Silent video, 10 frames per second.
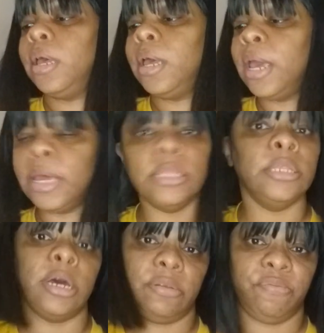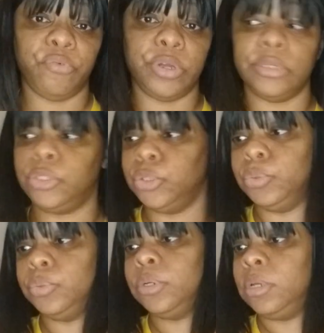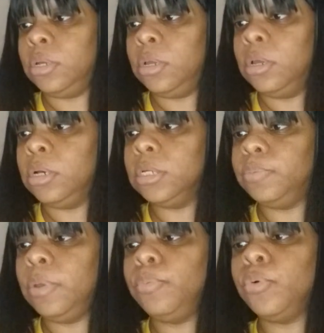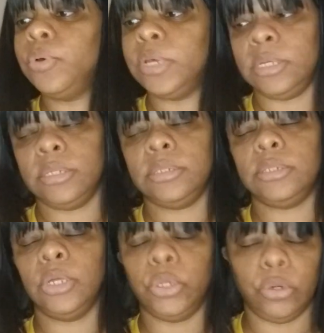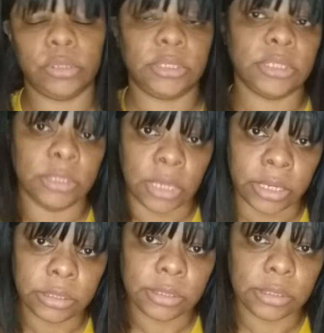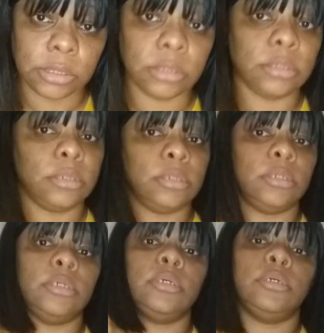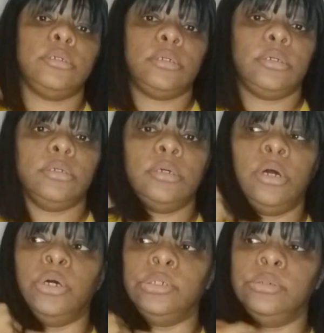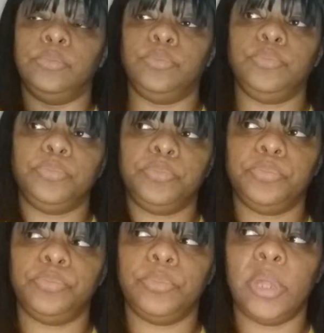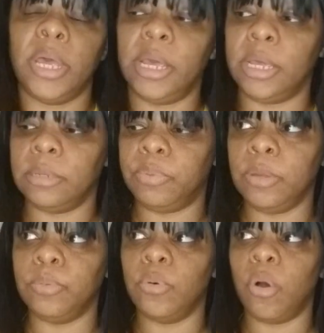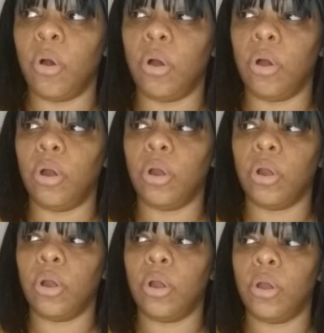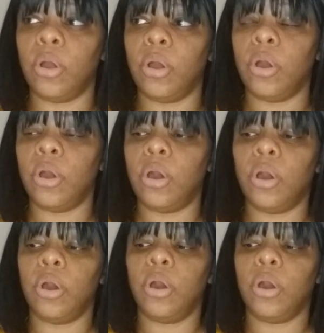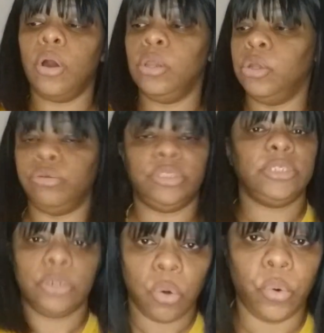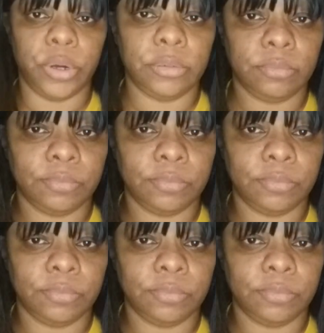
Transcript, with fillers: and nut free too. Because people is allergic to nuts. Um, and people are allergic to corn.